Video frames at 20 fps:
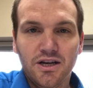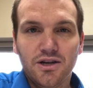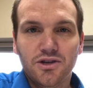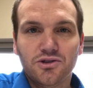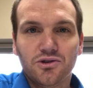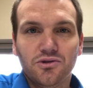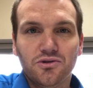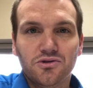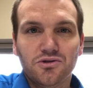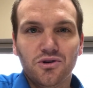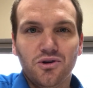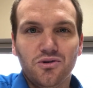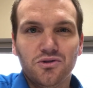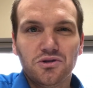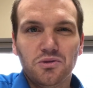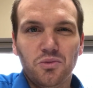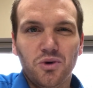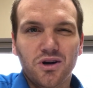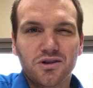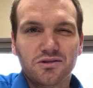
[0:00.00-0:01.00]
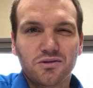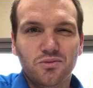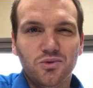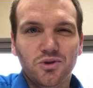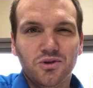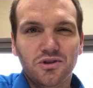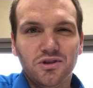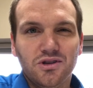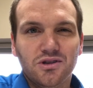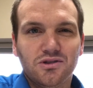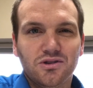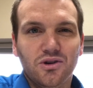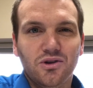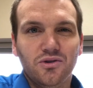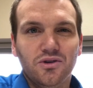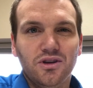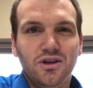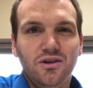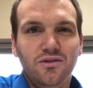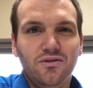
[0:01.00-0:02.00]
So there's always a possibility.
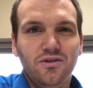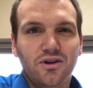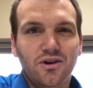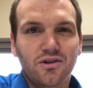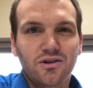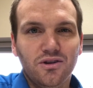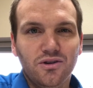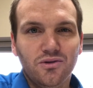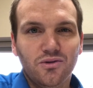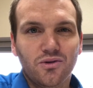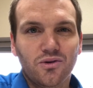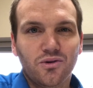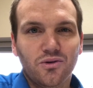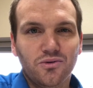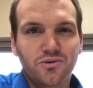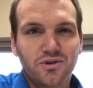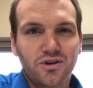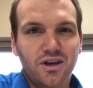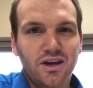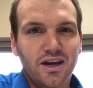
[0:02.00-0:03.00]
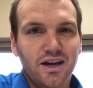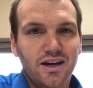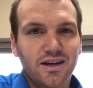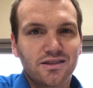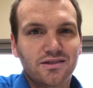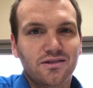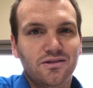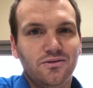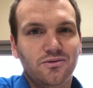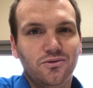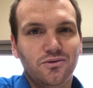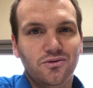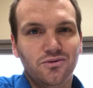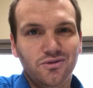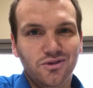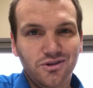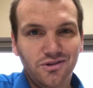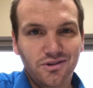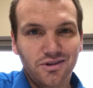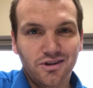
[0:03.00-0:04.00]
So even our indoor-only cats, we're
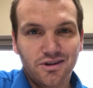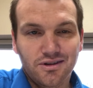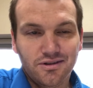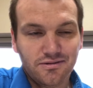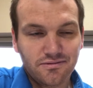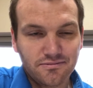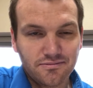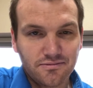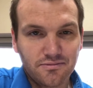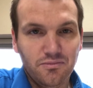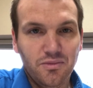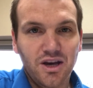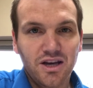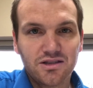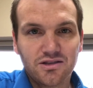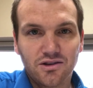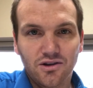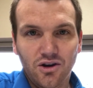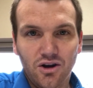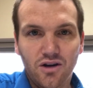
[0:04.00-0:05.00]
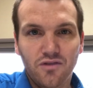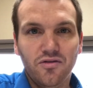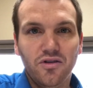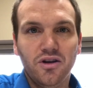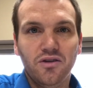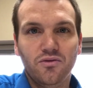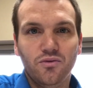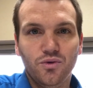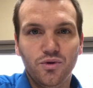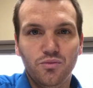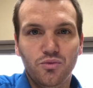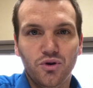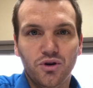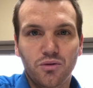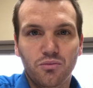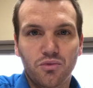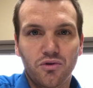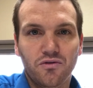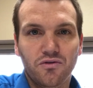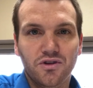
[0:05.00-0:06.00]
really best off if we put a
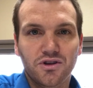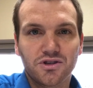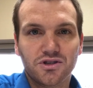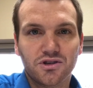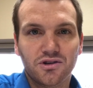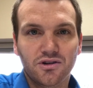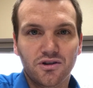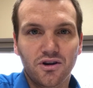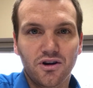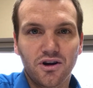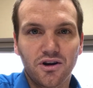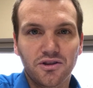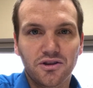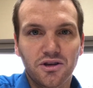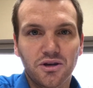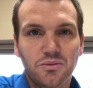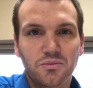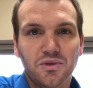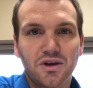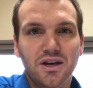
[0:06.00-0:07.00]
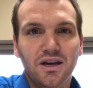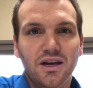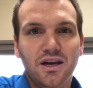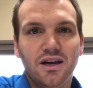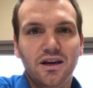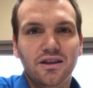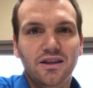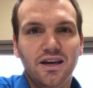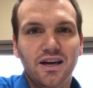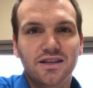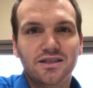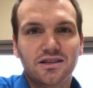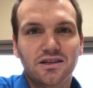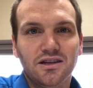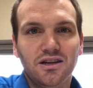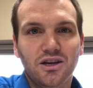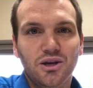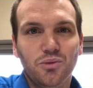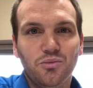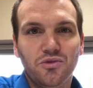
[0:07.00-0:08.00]
prevention on them, and that's going
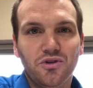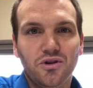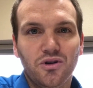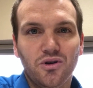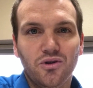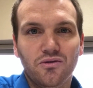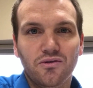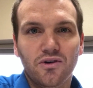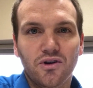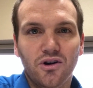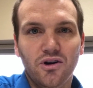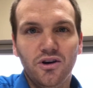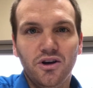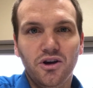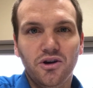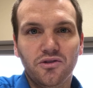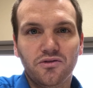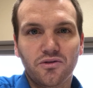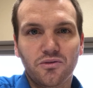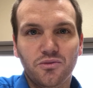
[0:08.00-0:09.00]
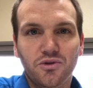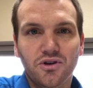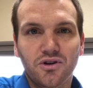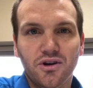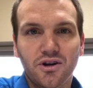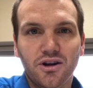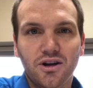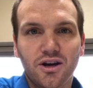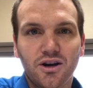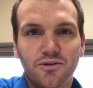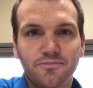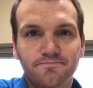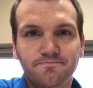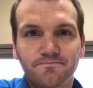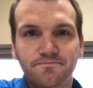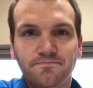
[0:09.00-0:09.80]
to help their overall health from here on out.